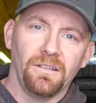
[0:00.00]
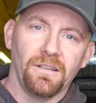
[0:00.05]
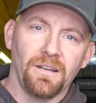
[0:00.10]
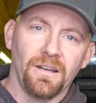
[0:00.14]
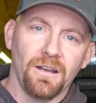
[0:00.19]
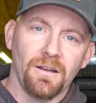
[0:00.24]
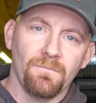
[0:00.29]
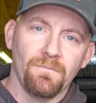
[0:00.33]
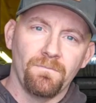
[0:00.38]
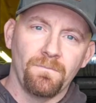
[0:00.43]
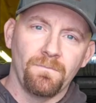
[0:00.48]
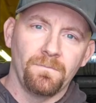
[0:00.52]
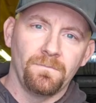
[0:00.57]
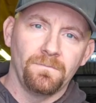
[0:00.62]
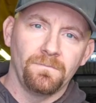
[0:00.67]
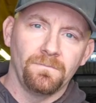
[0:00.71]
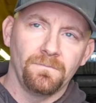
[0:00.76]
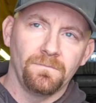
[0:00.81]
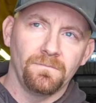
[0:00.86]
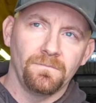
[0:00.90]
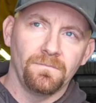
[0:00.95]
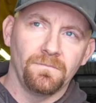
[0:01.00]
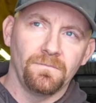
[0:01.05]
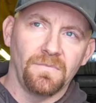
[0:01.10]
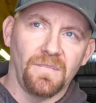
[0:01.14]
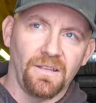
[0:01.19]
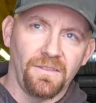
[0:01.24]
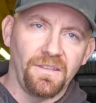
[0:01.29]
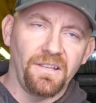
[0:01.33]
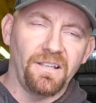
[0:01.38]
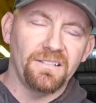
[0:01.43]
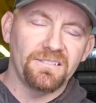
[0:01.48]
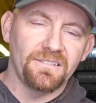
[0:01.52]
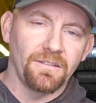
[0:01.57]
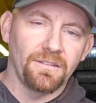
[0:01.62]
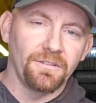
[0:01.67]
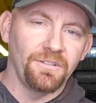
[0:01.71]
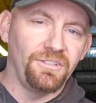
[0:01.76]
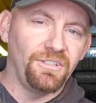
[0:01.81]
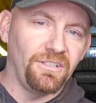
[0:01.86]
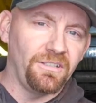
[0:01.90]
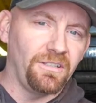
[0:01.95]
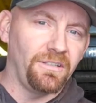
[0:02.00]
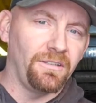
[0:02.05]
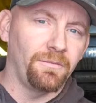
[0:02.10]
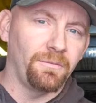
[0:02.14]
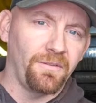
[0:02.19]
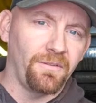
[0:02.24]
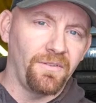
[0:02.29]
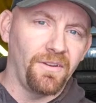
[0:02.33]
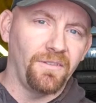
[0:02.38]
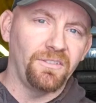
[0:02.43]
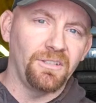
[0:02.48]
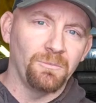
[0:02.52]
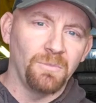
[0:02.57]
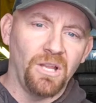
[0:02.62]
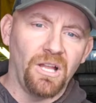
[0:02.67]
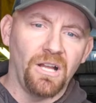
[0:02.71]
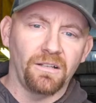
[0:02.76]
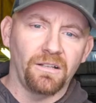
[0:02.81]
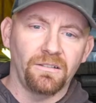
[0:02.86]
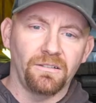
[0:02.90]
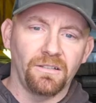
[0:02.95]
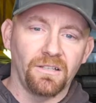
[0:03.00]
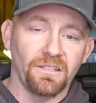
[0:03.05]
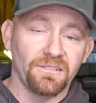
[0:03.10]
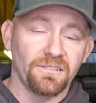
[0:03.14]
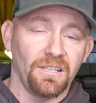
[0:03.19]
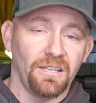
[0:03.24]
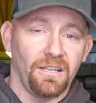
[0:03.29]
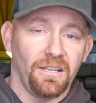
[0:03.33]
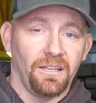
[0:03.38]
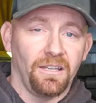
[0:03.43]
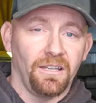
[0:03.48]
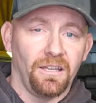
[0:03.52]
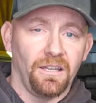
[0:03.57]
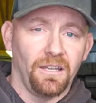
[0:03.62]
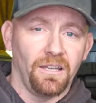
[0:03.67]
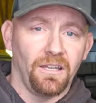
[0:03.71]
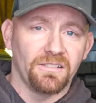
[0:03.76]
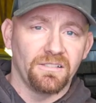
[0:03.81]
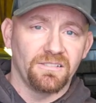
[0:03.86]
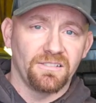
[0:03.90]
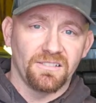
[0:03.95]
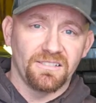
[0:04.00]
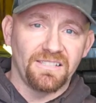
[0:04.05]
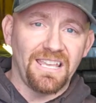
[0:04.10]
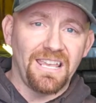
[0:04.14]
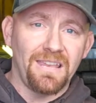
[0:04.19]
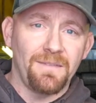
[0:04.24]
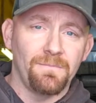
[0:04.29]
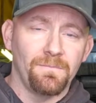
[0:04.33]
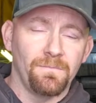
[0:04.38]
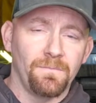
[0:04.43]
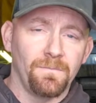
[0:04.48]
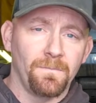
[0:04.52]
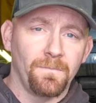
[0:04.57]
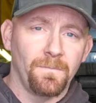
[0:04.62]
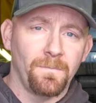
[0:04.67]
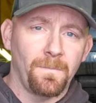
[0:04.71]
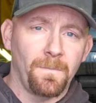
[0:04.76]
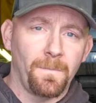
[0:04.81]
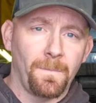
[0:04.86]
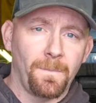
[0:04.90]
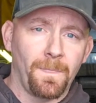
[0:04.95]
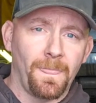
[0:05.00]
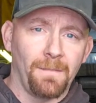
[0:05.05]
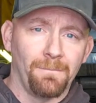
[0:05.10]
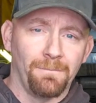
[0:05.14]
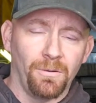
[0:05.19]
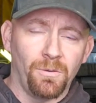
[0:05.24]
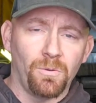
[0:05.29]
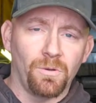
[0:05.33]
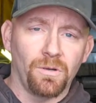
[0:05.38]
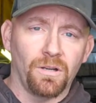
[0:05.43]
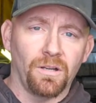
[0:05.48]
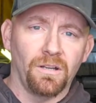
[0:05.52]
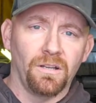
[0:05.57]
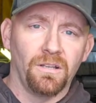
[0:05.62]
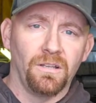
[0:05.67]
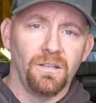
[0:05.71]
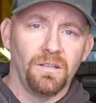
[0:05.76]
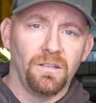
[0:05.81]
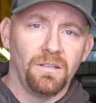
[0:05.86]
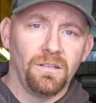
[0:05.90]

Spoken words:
I think it's the GT350 block because it's the same bore,